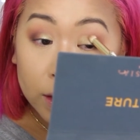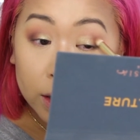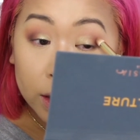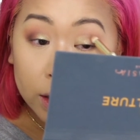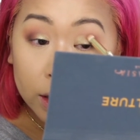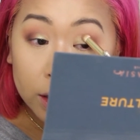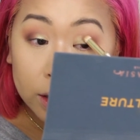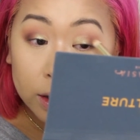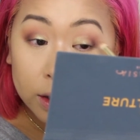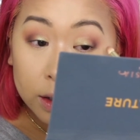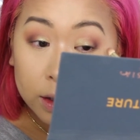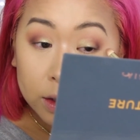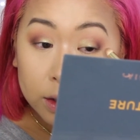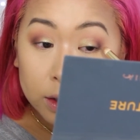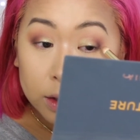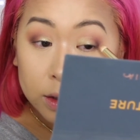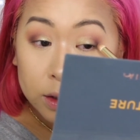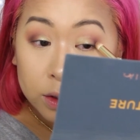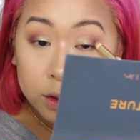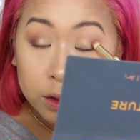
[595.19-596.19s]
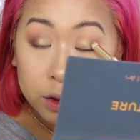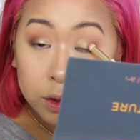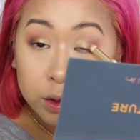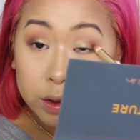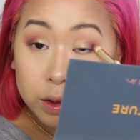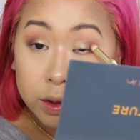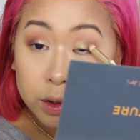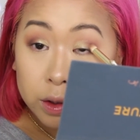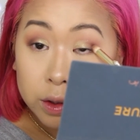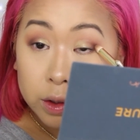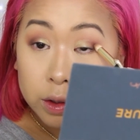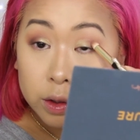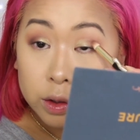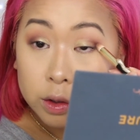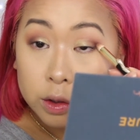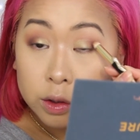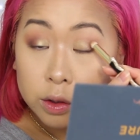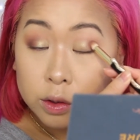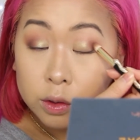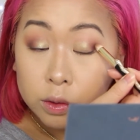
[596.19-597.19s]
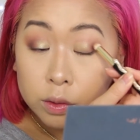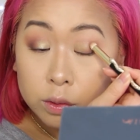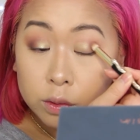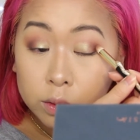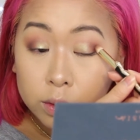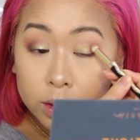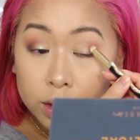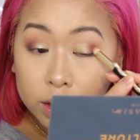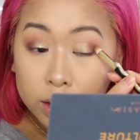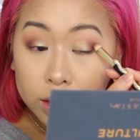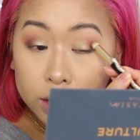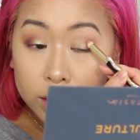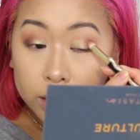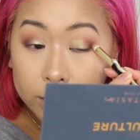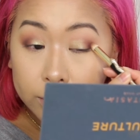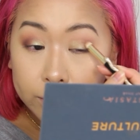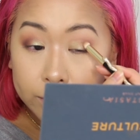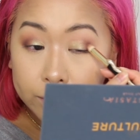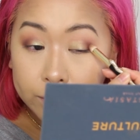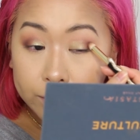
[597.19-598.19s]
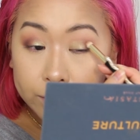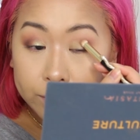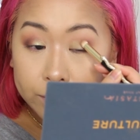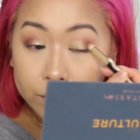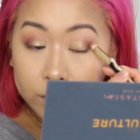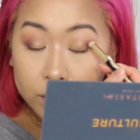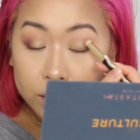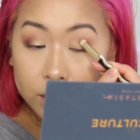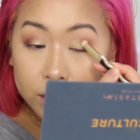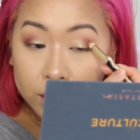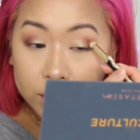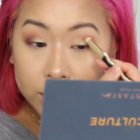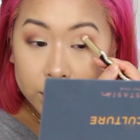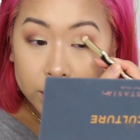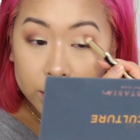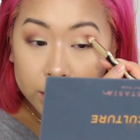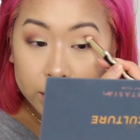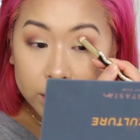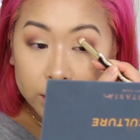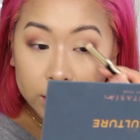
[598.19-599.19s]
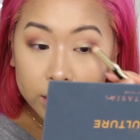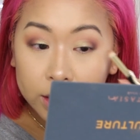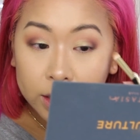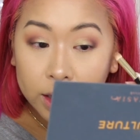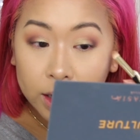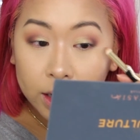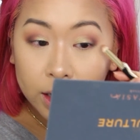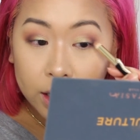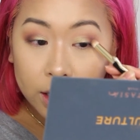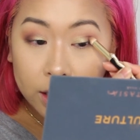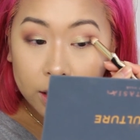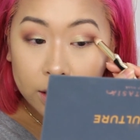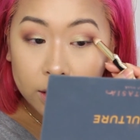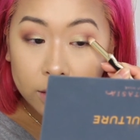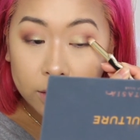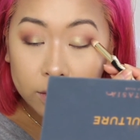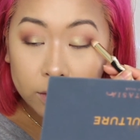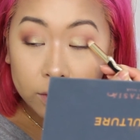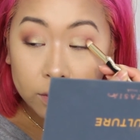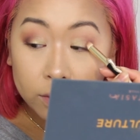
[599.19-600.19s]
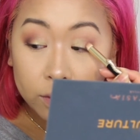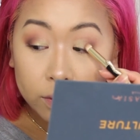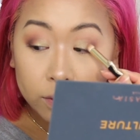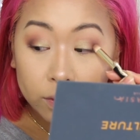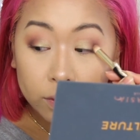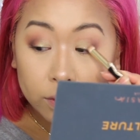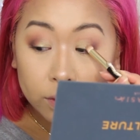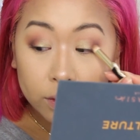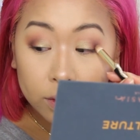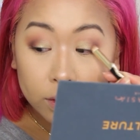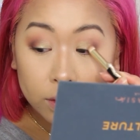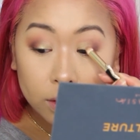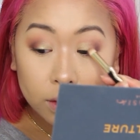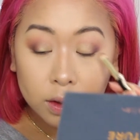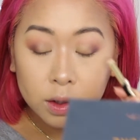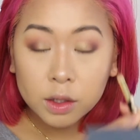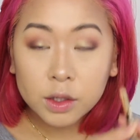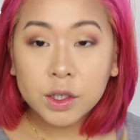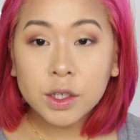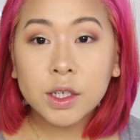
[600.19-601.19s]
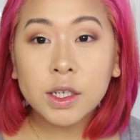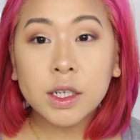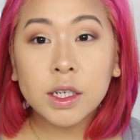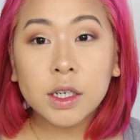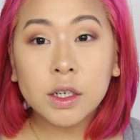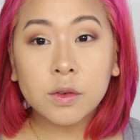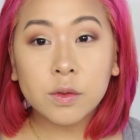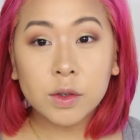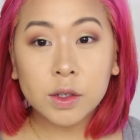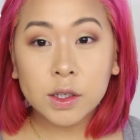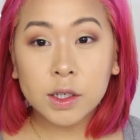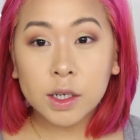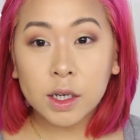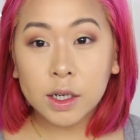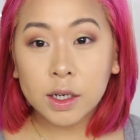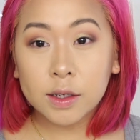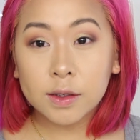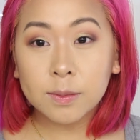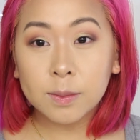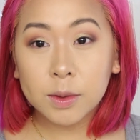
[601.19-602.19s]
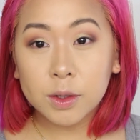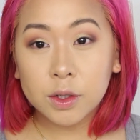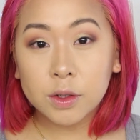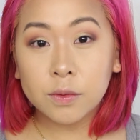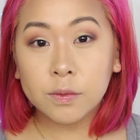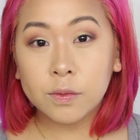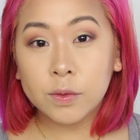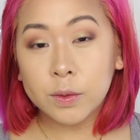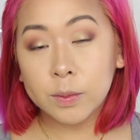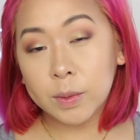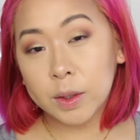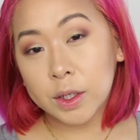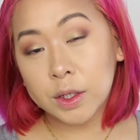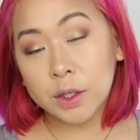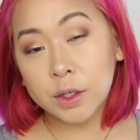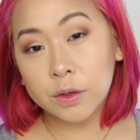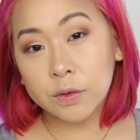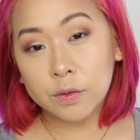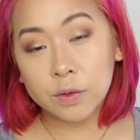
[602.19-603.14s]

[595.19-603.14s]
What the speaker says: like, you know, she didn't have she didn't retain as much information